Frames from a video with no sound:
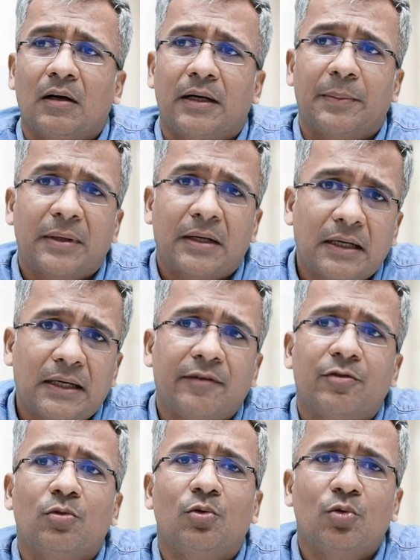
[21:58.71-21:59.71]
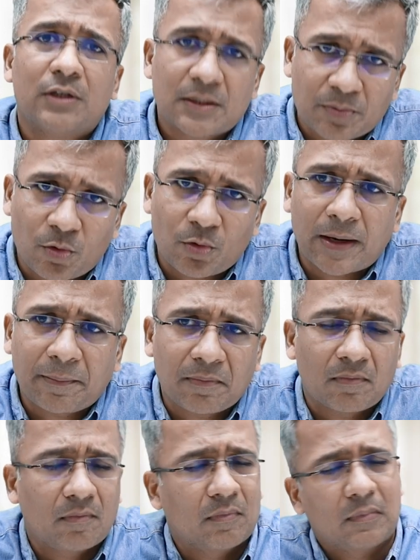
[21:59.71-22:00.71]
Typically, if you do this program,
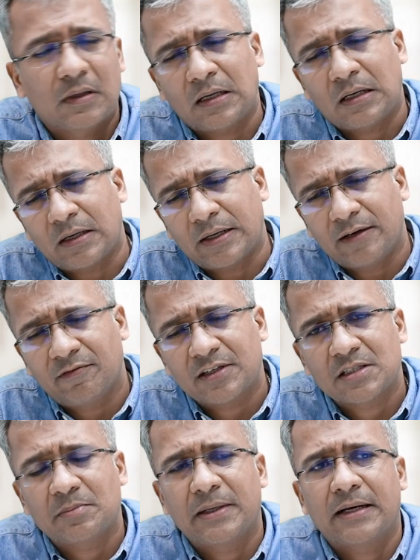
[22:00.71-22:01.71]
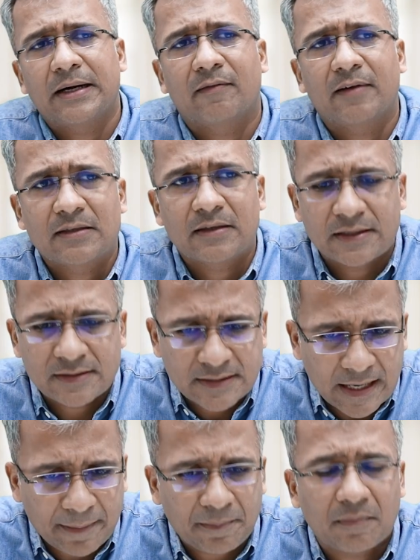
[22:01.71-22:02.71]
investment advisor
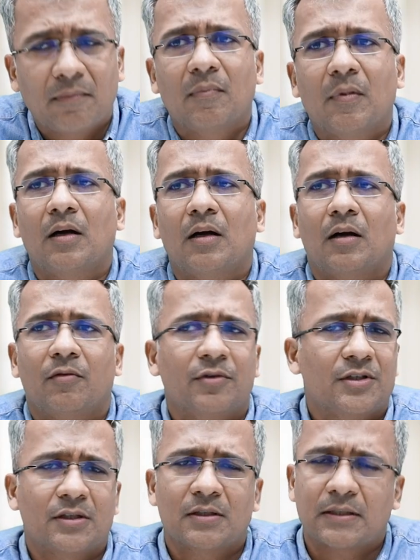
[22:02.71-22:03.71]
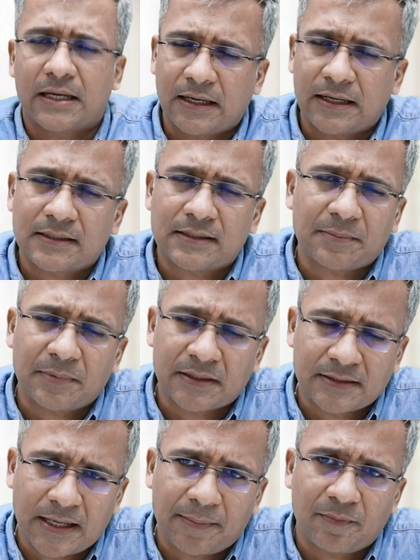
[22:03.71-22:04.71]
exam, which is NISM
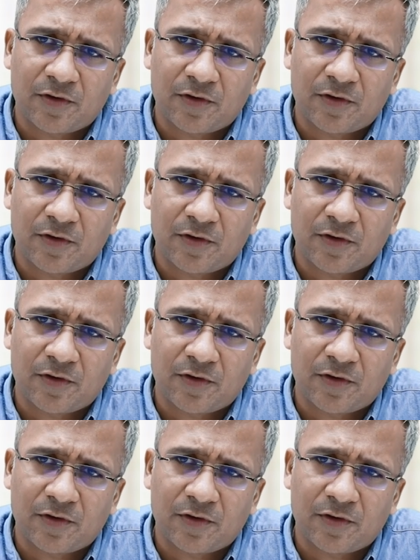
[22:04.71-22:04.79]
exam,